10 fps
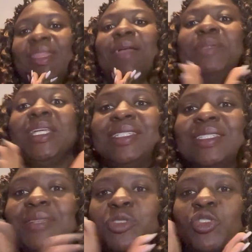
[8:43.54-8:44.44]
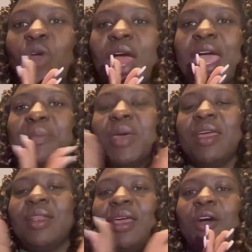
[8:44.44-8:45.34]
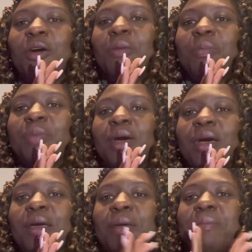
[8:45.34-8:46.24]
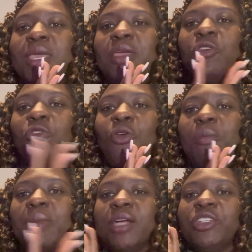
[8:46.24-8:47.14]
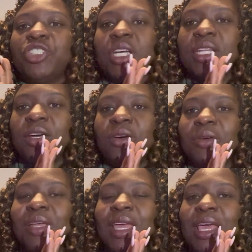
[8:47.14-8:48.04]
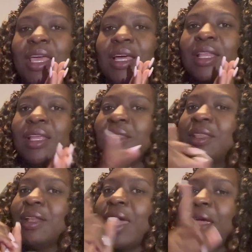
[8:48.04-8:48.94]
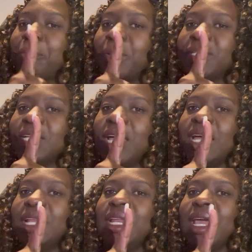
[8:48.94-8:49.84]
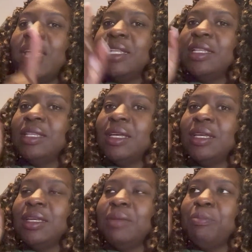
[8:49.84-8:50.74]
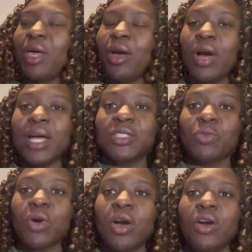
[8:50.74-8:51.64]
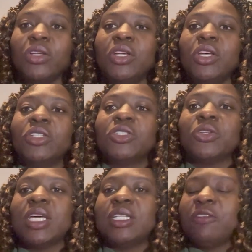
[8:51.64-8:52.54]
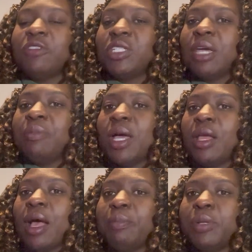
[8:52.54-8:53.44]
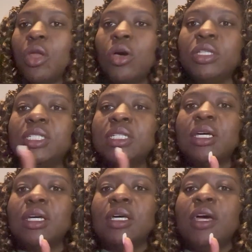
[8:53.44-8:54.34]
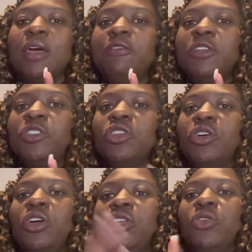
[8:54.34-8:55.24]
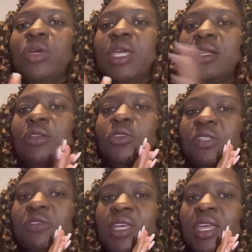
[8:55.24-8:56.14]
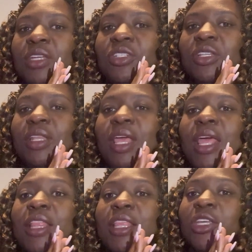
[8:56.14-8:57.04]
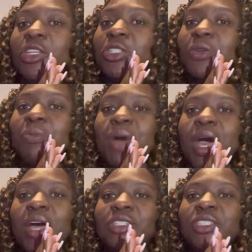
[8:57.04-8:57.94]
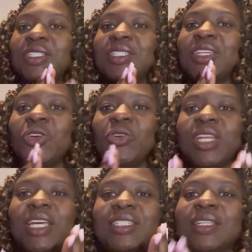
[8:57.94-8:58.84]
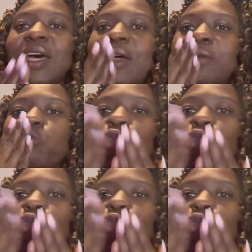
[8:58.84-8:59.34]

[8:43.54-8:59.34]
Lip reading: Please subscribe and help me grow my channel. Click the like button and the bell as well, so that every time I upload a video, you will get notification. Thank you so much. See you next time.